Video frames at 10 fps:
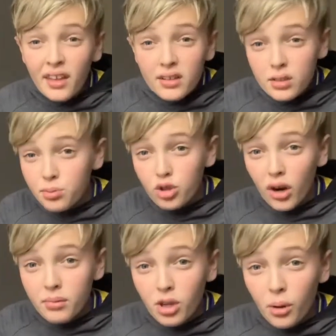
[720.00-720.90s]

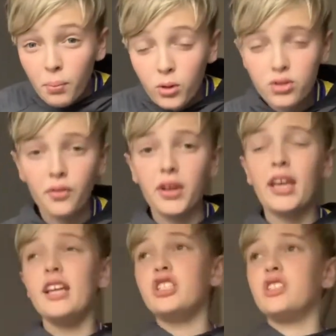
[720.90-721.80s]
subscribe, turn on post
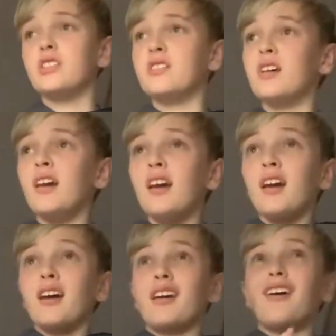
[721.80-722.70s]
notifications.
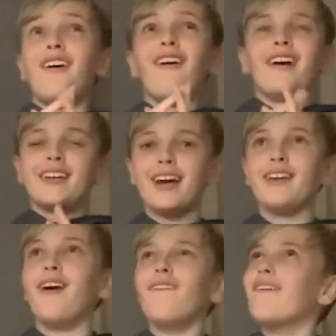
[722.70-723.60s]
Oh, I
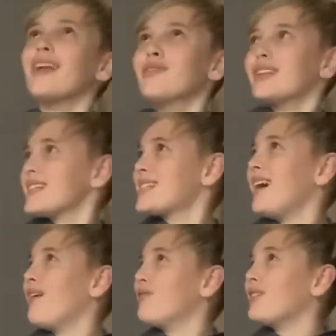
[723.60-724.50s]
cannot wait for the
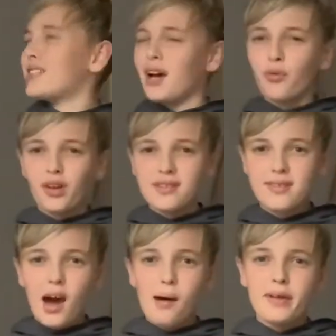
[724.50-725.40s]
South, South Wales
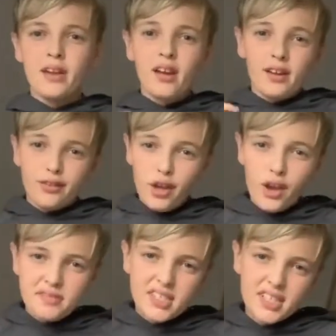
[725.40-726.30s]
derby.
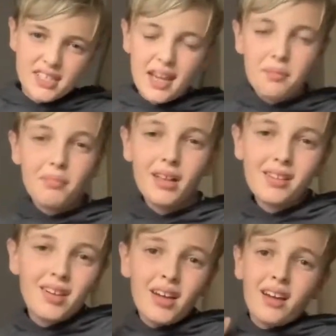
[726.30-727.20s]
Nerves, excitement.
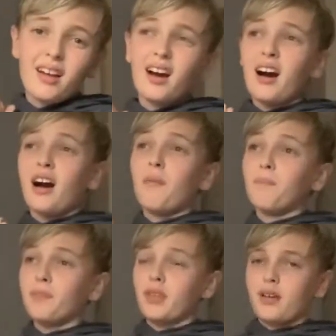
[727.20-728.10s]

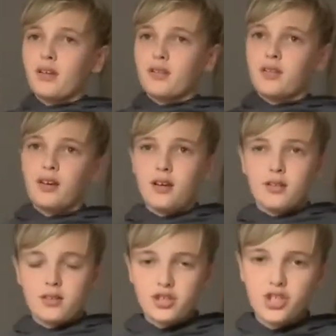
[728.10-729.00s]
Um, the
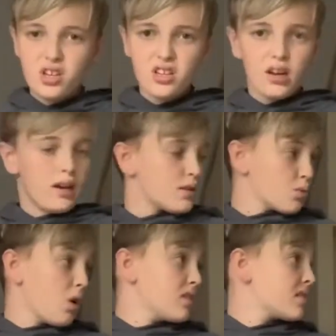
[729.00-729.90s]

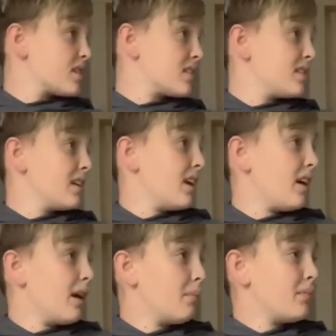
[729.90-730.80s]
Swan City
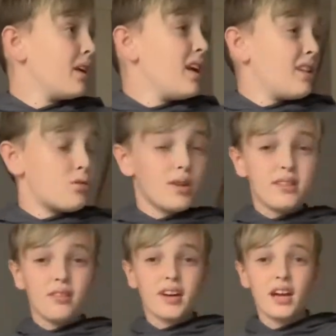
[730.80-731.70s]
um,
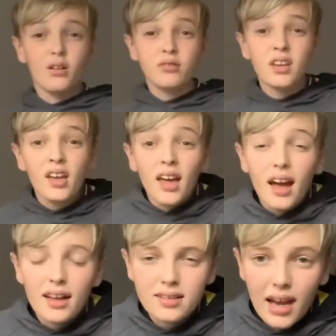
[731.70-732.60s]
Twitter account
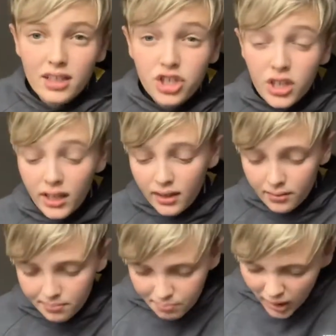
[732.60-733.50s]
has actually
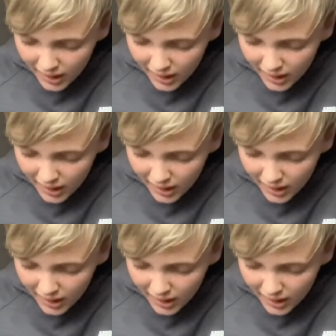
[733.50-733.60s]
put a